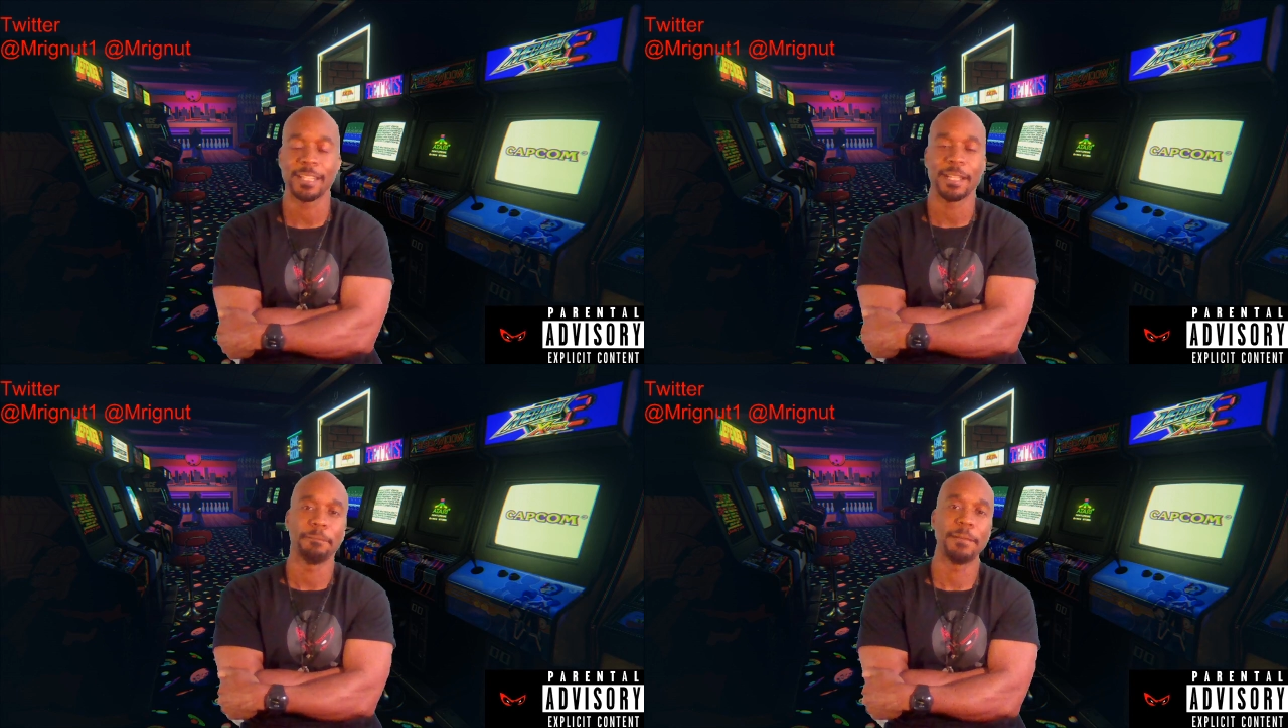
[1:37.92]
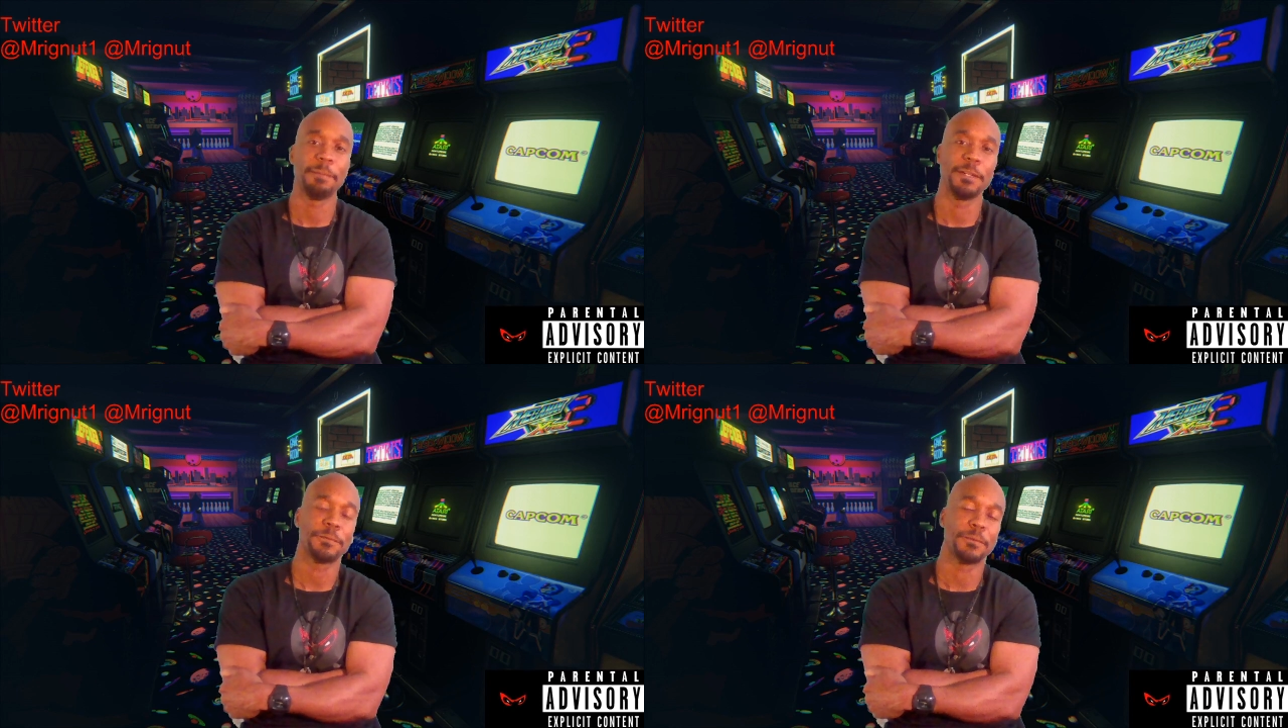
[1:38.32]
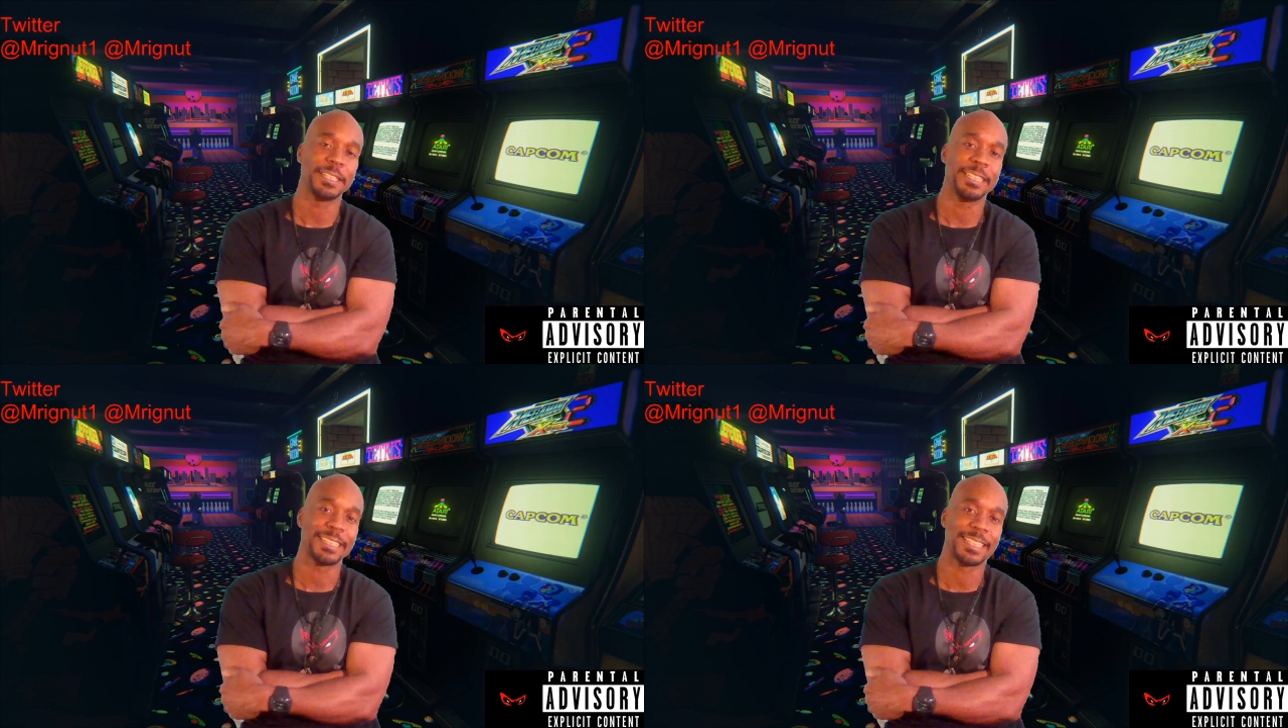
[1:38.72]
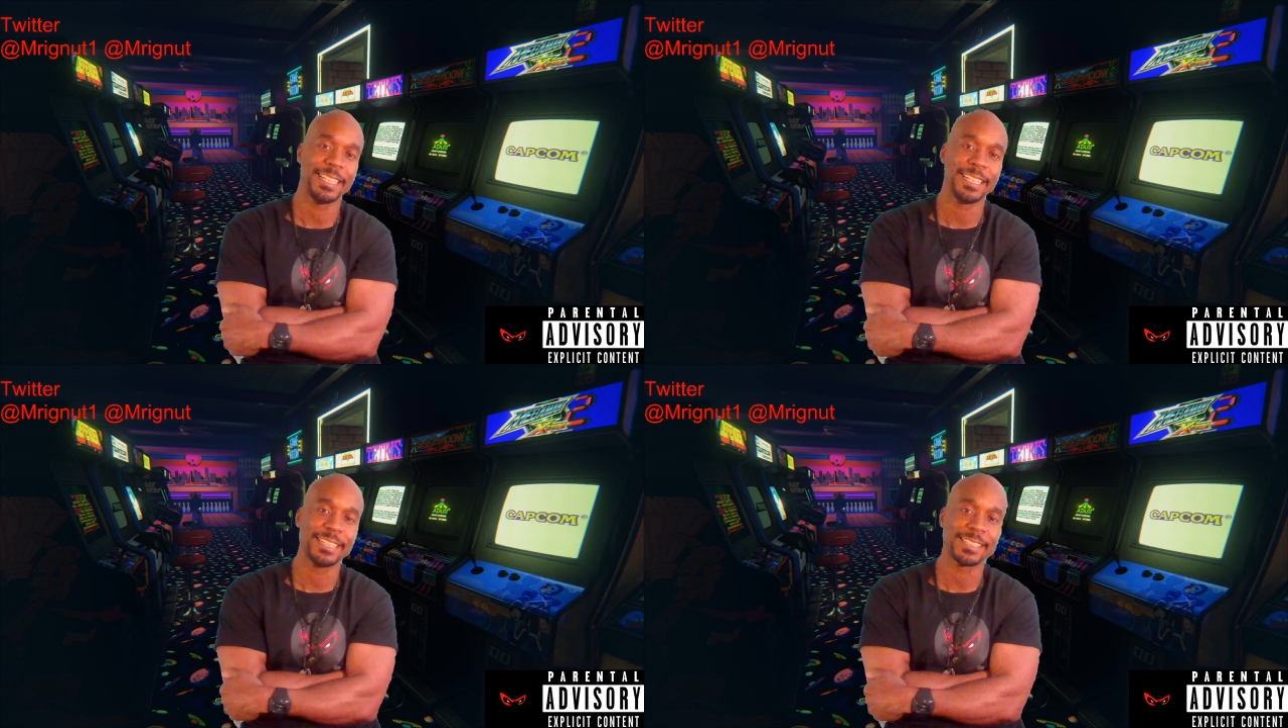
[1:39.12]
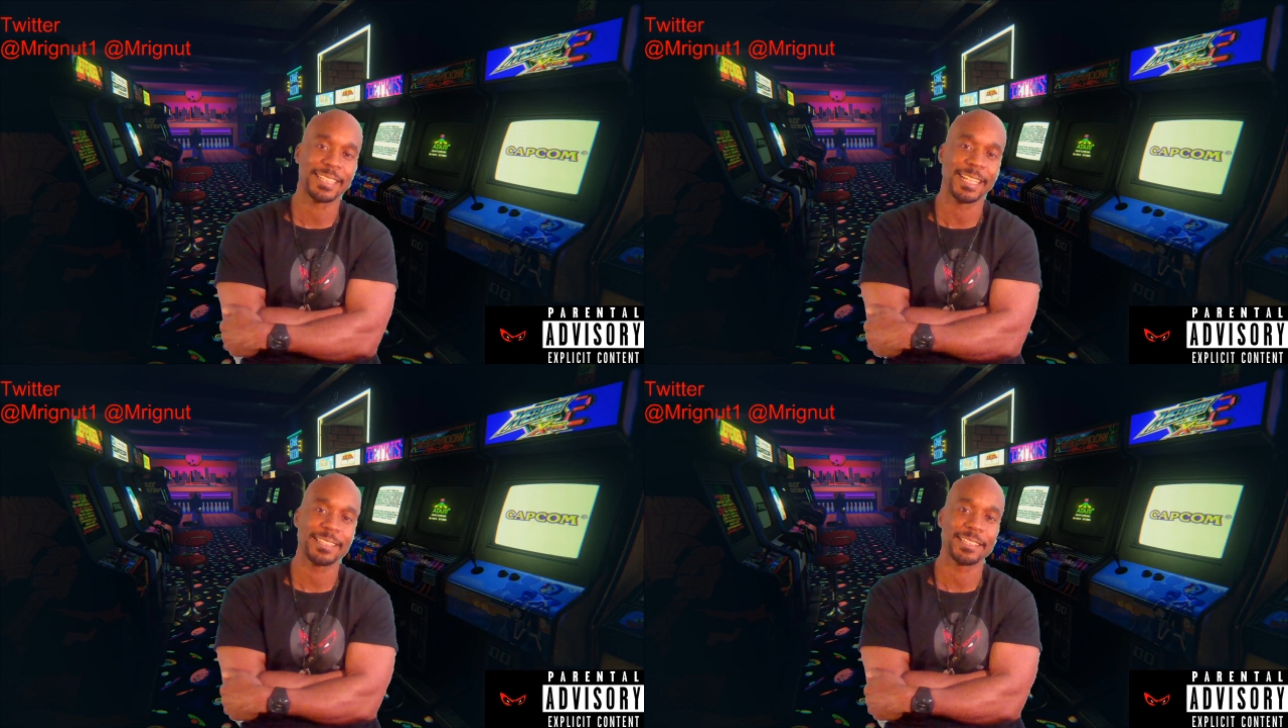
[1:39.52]
maybe if one of your kids
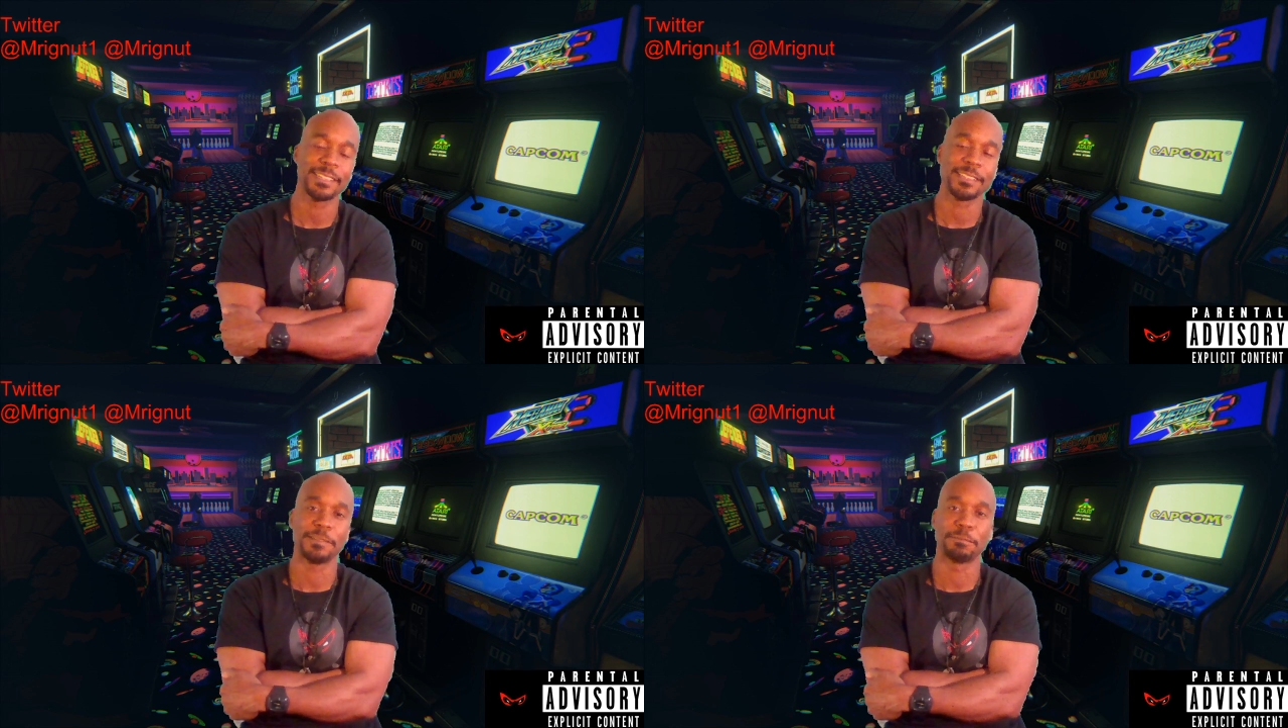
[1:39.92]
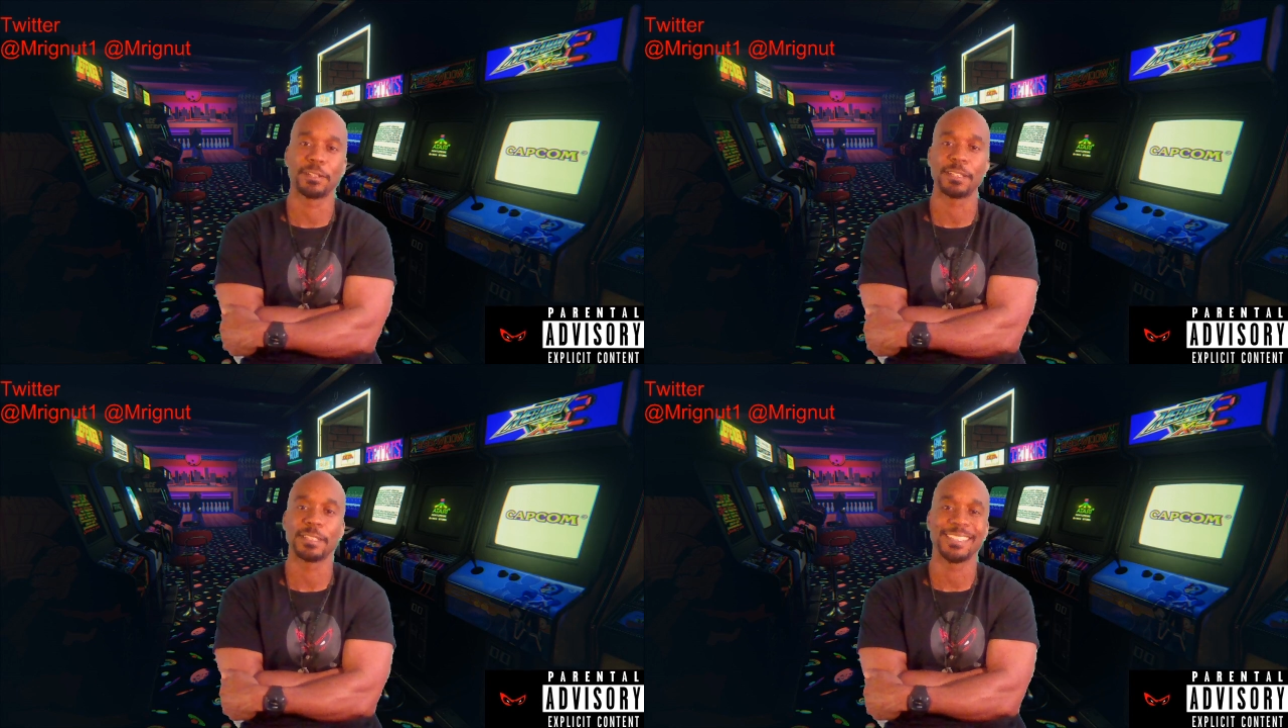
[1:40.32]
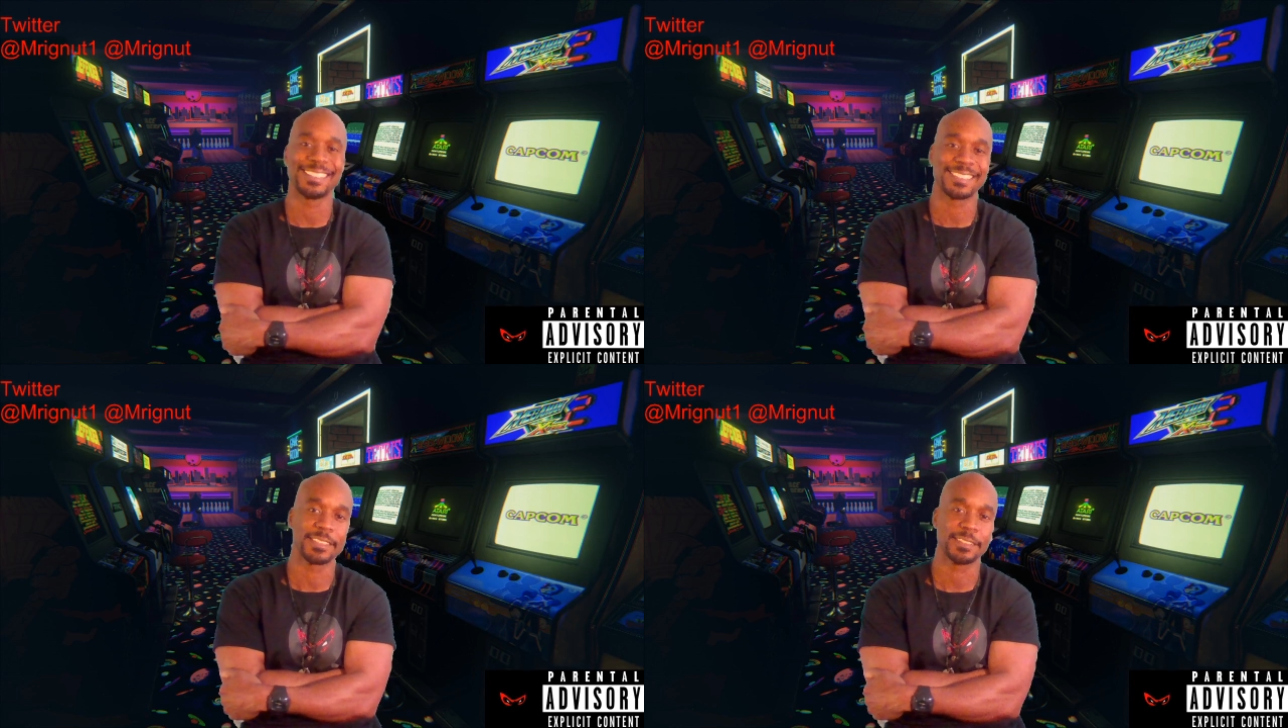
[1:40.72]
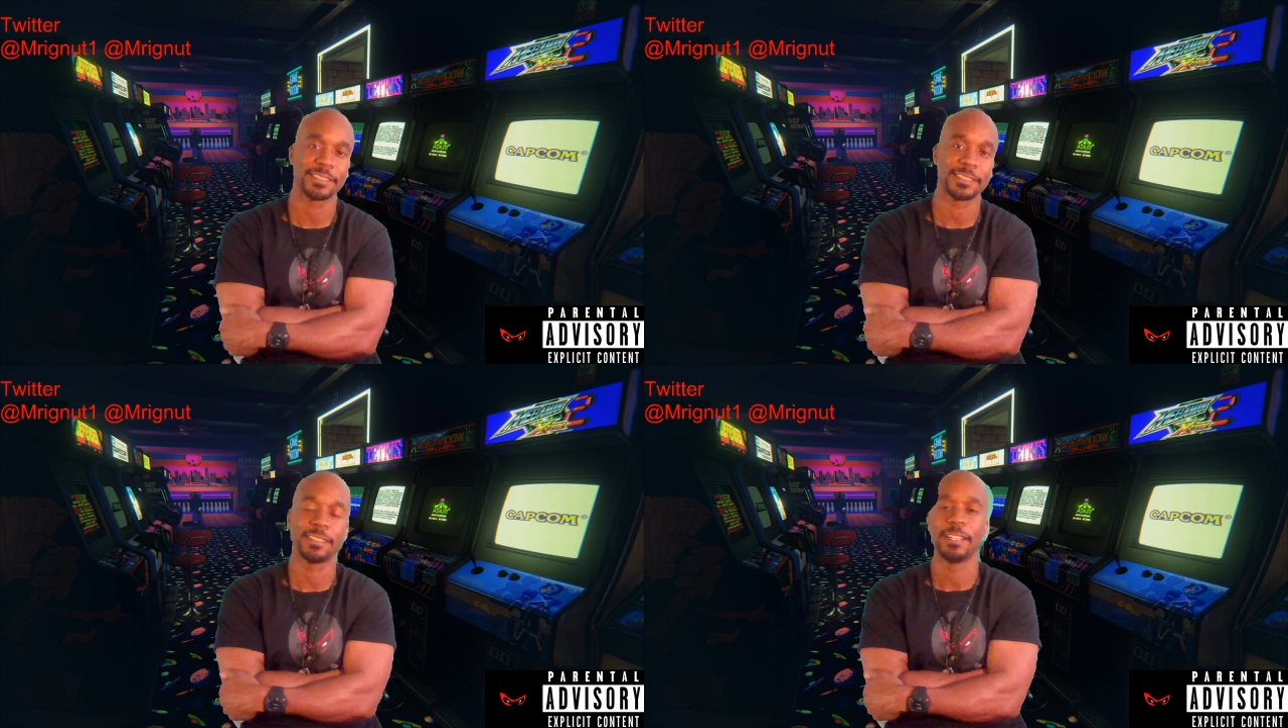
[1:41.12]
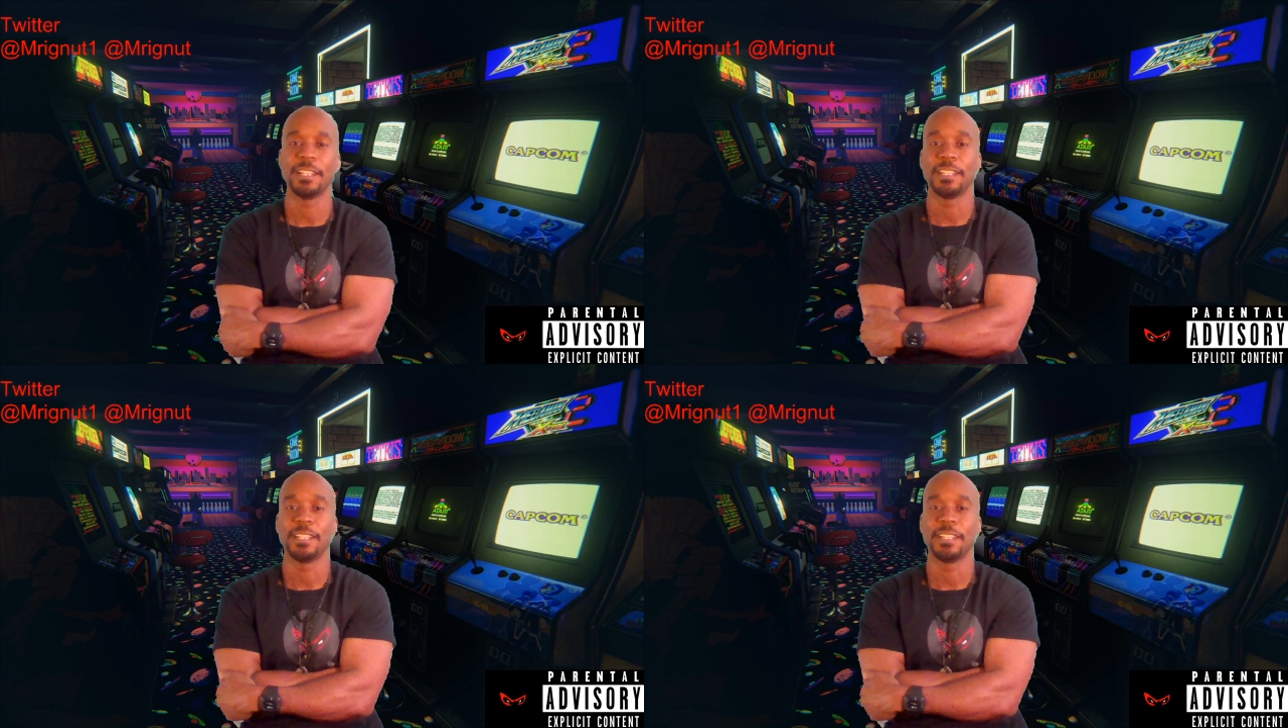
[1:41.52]
catch it, your brother, your sister,